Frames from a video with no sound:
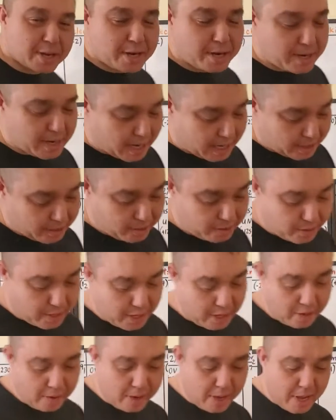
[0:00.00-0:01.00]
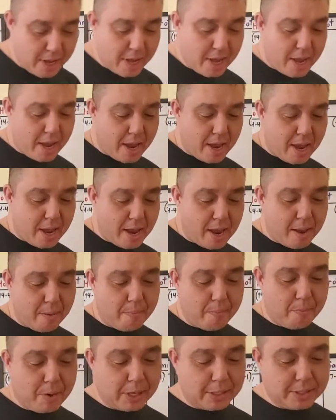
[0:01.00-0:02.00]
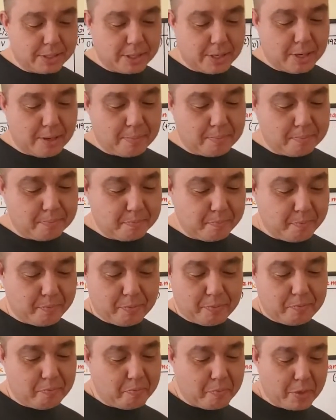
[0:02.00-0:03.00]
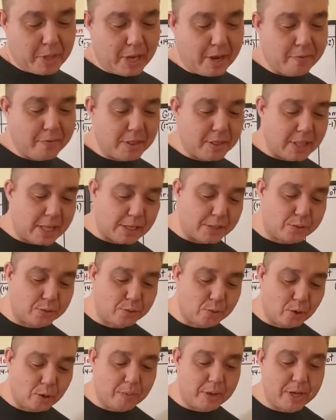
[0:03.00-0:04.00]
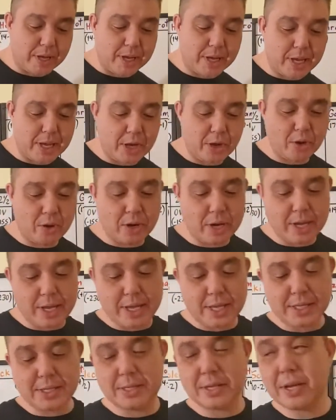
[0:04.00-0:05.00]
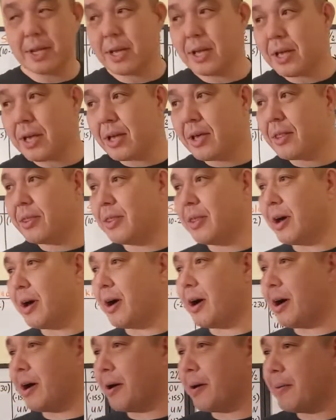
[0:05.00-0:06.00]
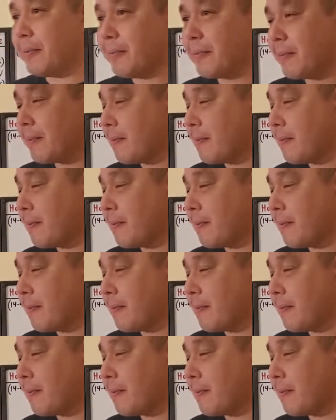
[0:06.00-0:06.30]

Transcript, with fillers: knocked her out. But um, nevertheless, Norma here is the